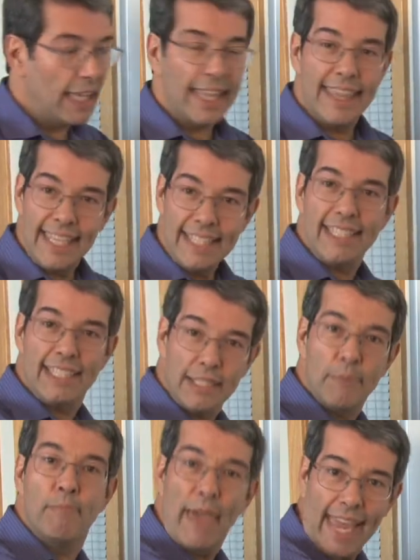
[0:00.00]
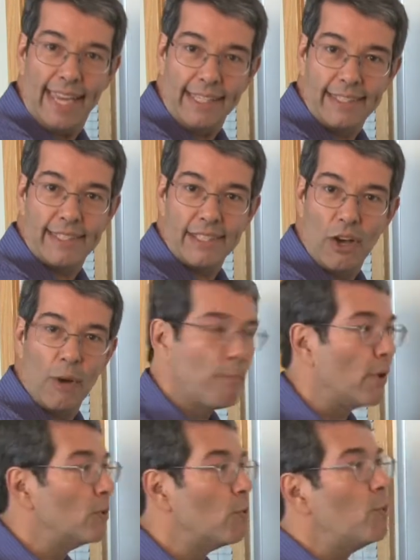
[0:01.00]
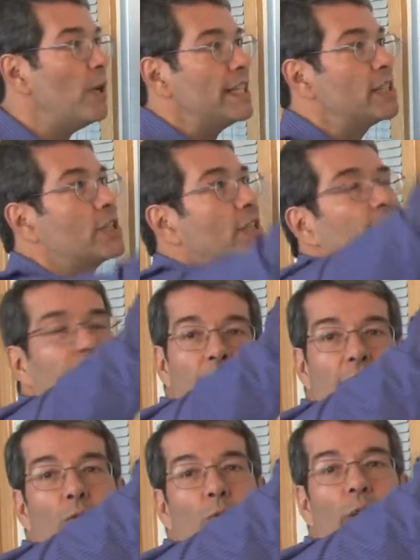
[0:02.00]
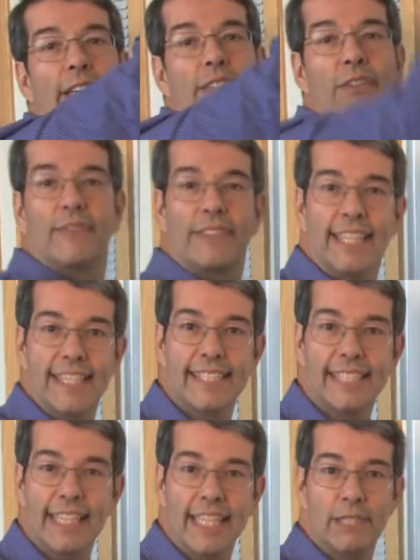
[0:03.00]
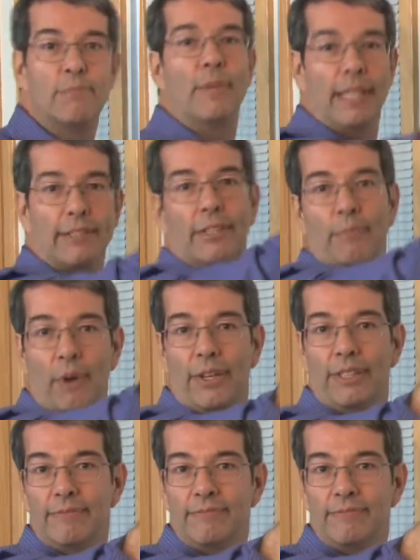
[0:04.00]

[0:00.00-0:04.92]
this is the base upon which the rest of this is built upon.